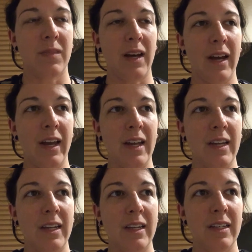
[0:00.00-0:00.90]

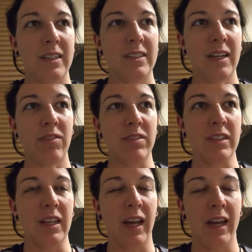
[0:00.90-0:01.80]
I
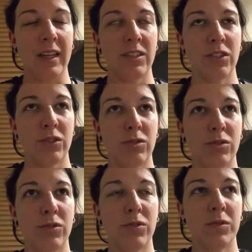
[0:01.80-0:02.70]
definitely had
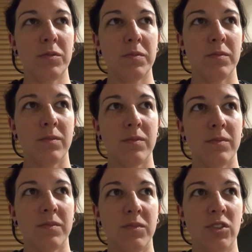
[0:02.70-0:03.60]
to
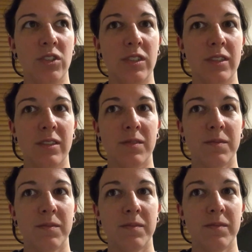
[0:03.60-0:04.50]
just
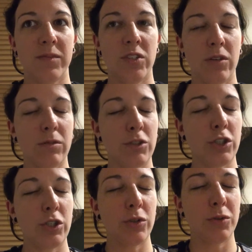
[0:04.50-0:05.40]
don't
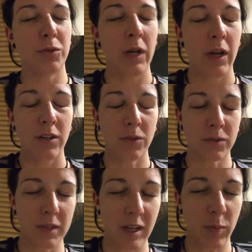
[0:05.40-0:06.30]
chew,
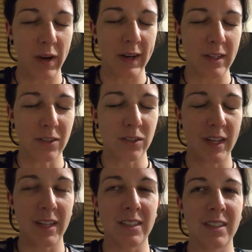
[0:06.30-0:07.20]
don't think about it, don't
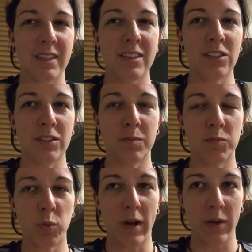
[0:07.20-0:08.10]
taste it, just
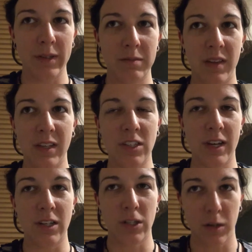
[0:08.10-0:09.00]
swallow it, and then
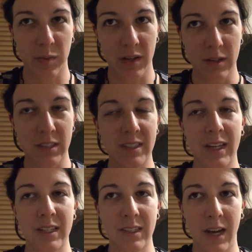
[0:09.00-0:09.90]
take a chug of beer, just
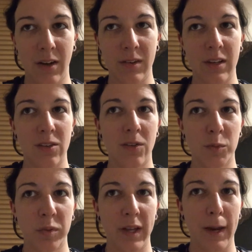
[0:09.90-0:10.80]
get it down, get through
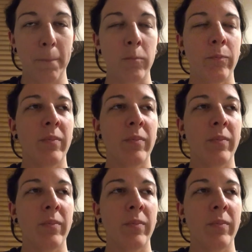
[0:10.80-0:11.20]
this plate.